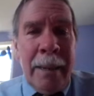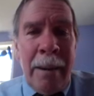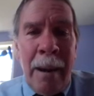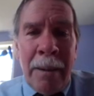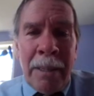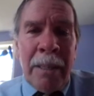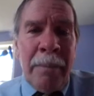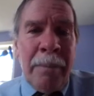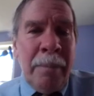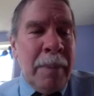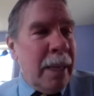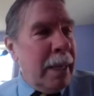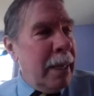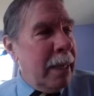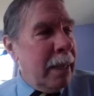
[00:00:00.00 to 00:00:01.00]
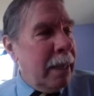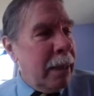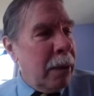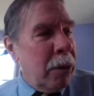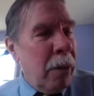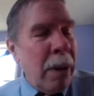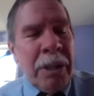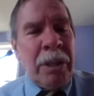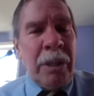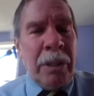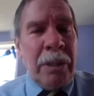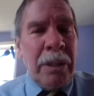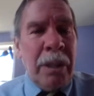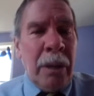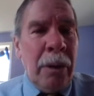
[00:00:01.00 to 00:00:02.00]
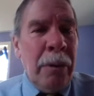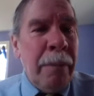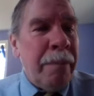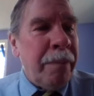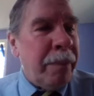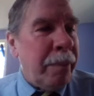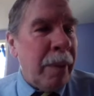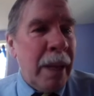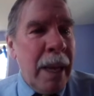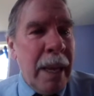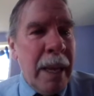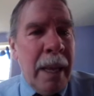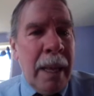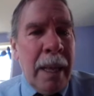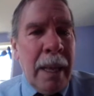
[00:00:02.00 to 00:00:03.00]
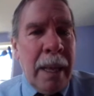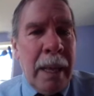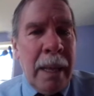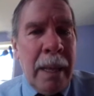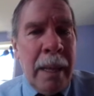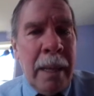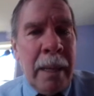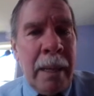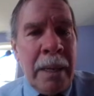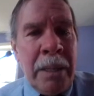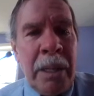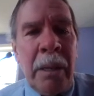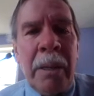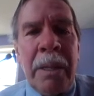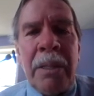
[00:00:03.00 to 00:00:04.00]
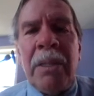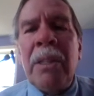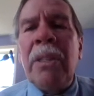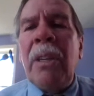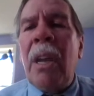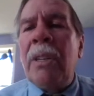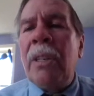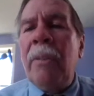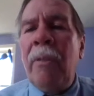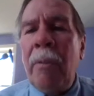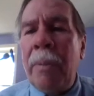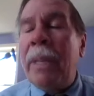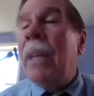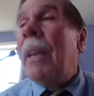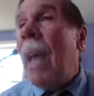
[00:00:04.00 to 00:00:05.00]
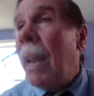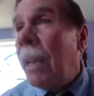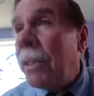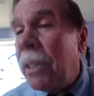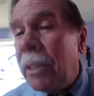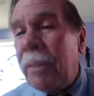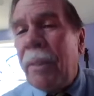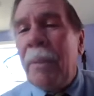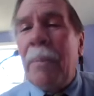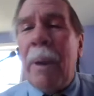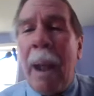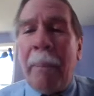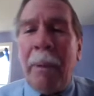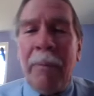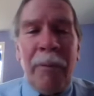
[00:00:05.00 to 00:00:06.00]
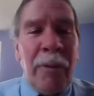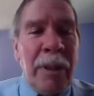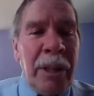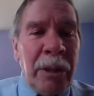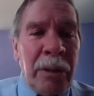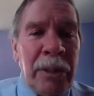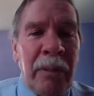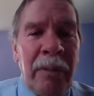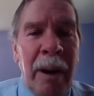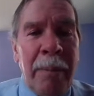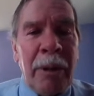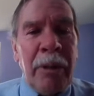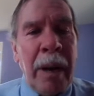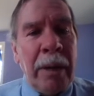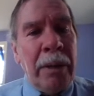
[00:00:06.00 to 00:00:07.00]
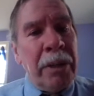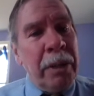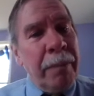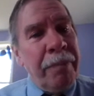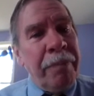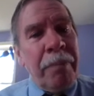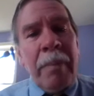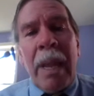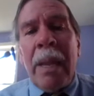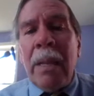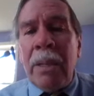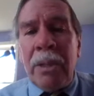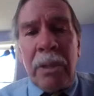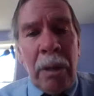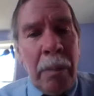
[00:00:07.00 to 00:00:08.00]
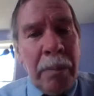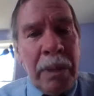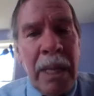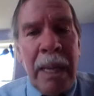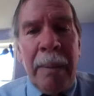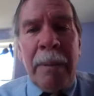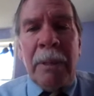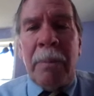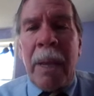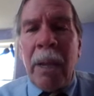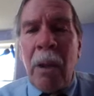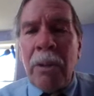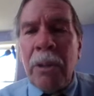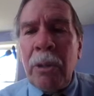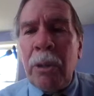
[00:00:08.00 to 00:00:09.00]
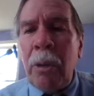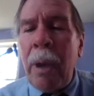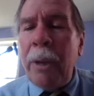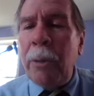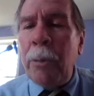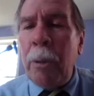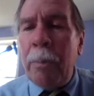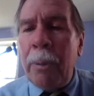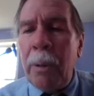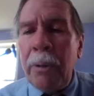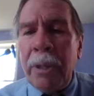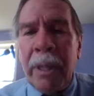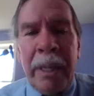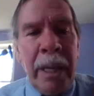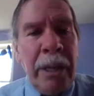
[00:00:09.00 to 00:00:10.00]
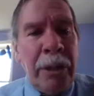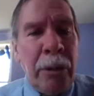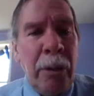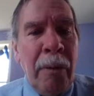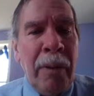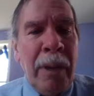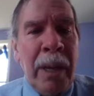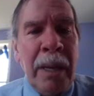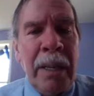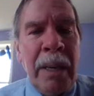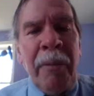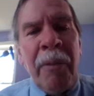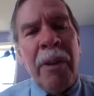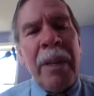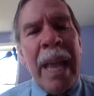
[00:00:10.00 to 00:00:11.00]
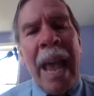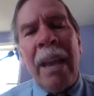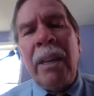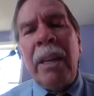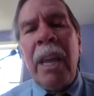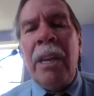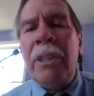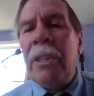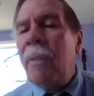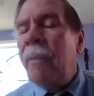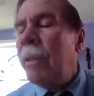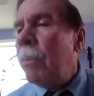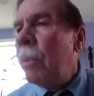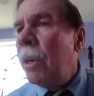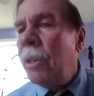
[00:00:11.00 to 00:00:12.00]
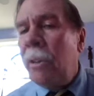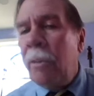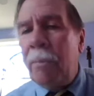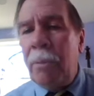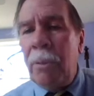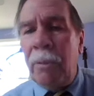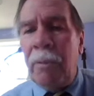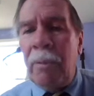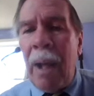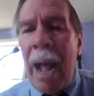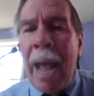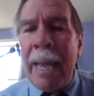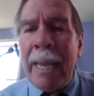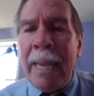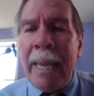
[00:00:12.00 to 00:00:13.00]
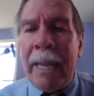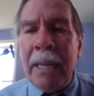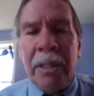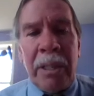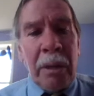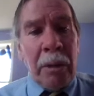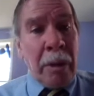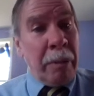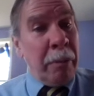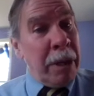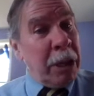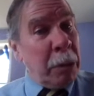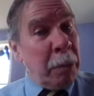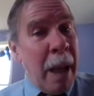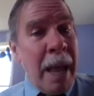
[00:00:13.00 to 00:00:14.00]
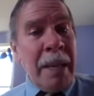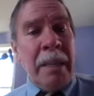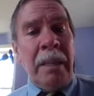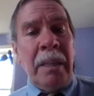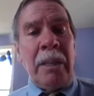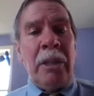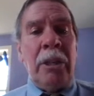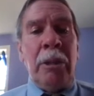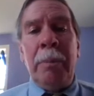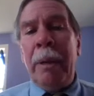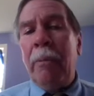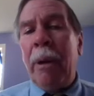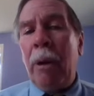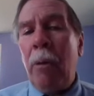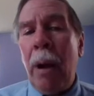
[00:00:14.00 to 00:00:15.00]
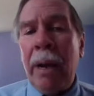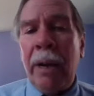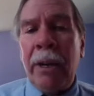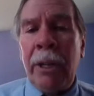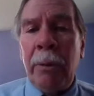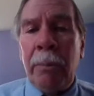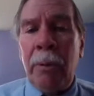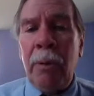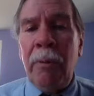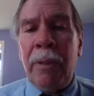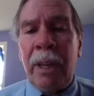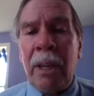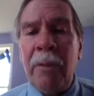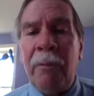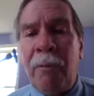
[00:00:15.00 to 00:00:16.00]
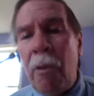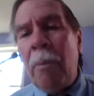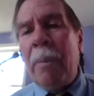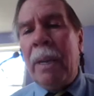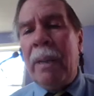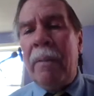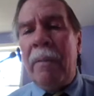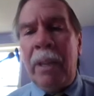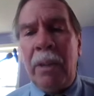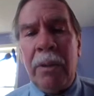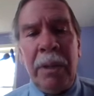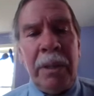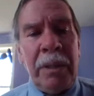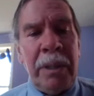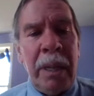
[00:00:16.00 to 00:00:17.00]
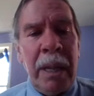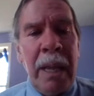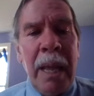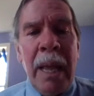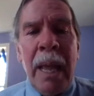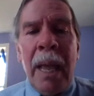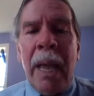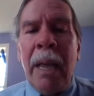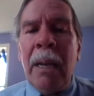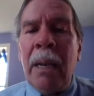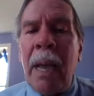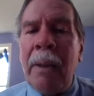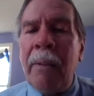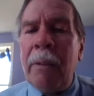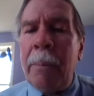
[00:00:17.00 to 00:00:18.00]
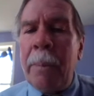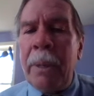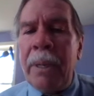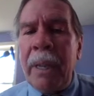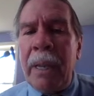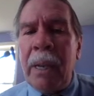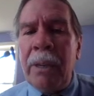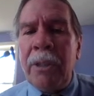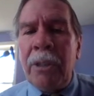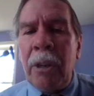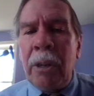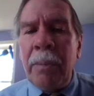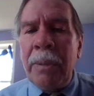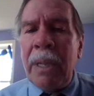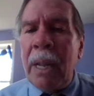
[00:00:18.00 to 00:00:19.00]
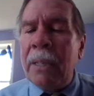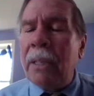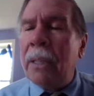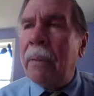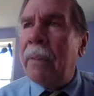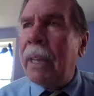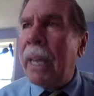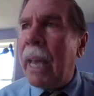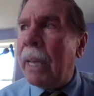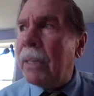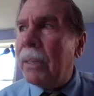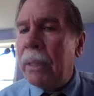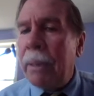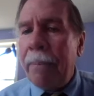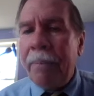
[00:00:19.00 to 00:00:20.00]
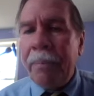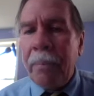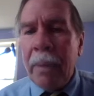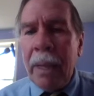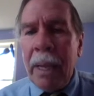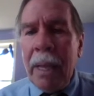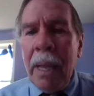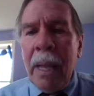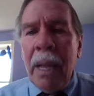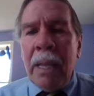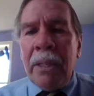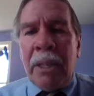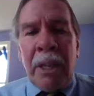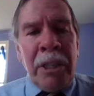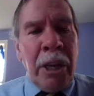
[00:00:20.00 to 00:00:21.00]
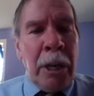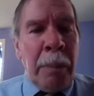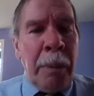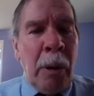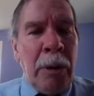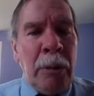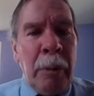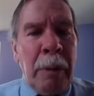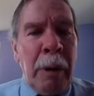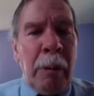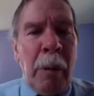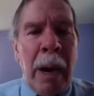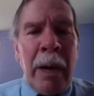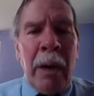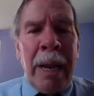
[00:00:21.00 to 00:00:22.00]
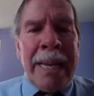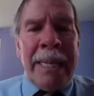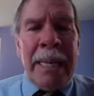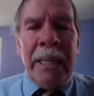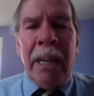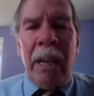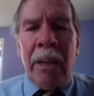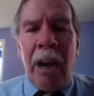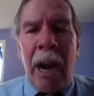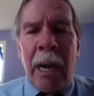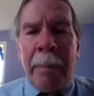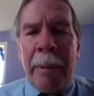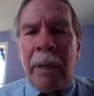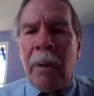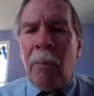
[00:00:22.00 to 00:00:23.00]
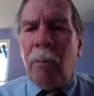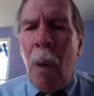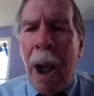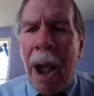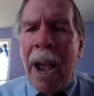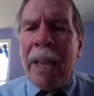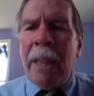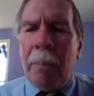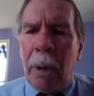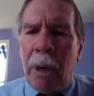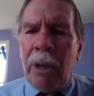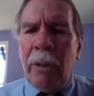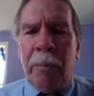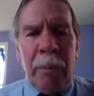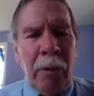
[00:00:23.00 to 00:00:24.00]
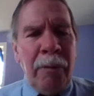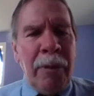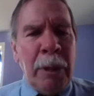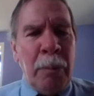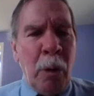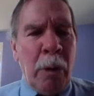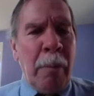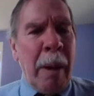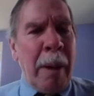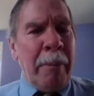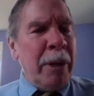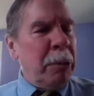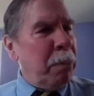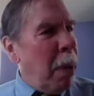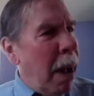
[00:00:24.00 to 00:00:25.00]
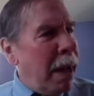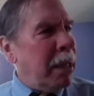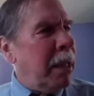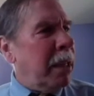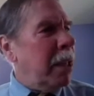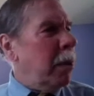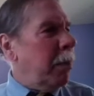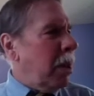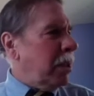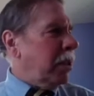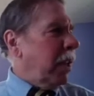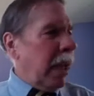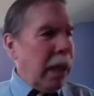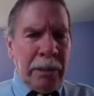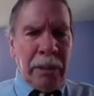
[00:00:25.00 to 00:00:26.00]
There are some questions, though. Consider this discussion from the analysis of the problem for the use of arbitrators. Some teams may also try to approach the issue via different allocation of the burden of proof, i.e. considering respondent to be required to prove the conformity of the goods in light of the particular circumstances of the case. Such an approach would require a detailed argument of why the burden of proof is borne by respondent in the present